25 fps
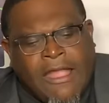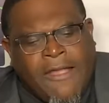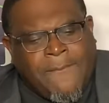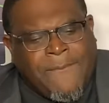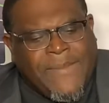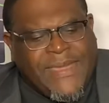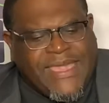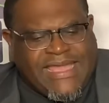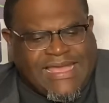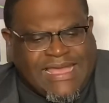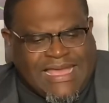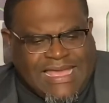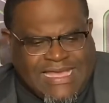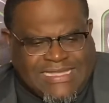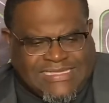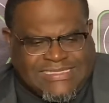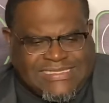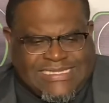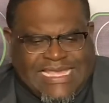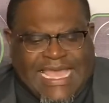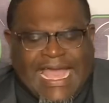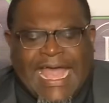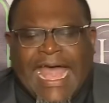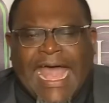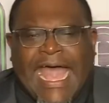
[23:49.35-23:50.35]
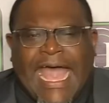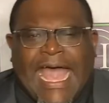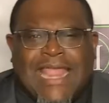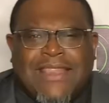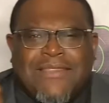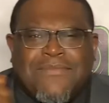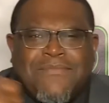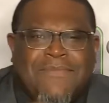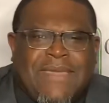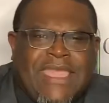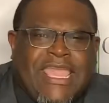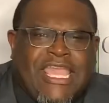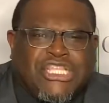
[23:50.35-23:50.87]
Because God
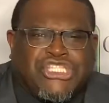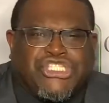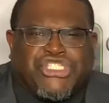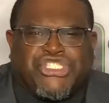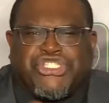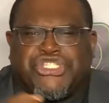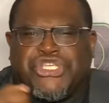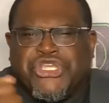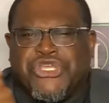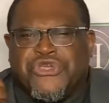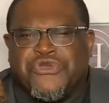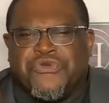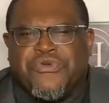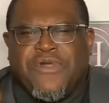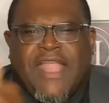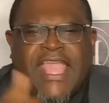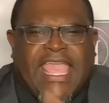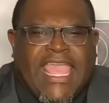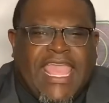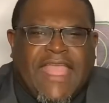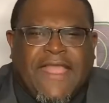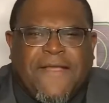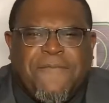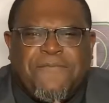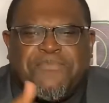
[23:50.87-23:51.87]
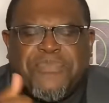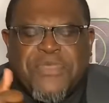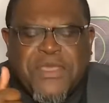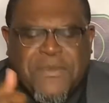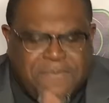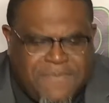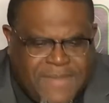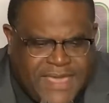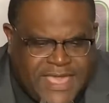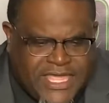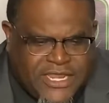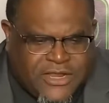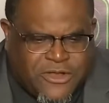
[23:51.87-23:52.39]
meets you in the
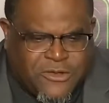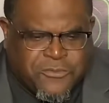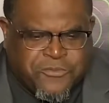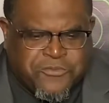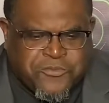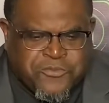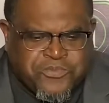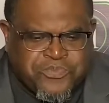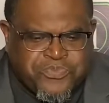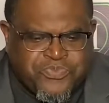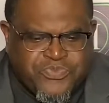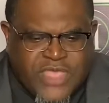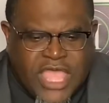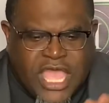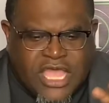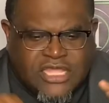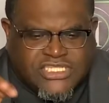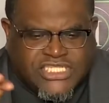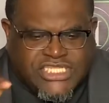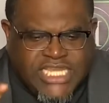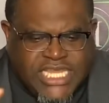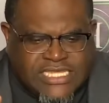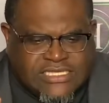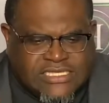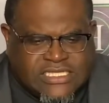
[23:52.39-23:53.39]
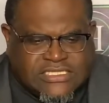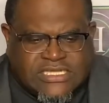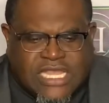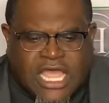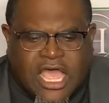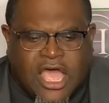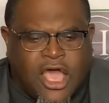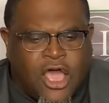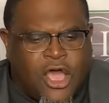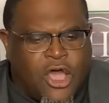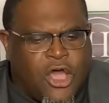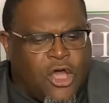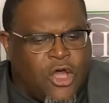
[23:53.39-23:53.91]
middle. Now Jesus
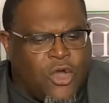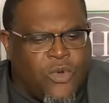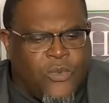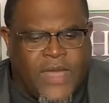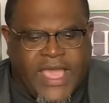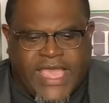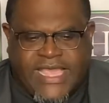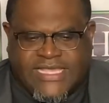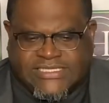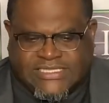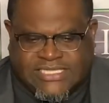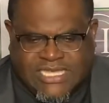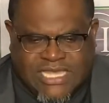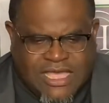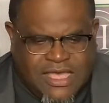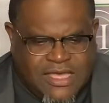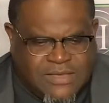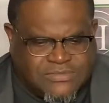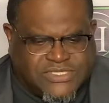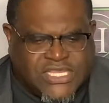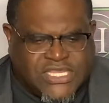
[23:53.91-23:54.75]
always comes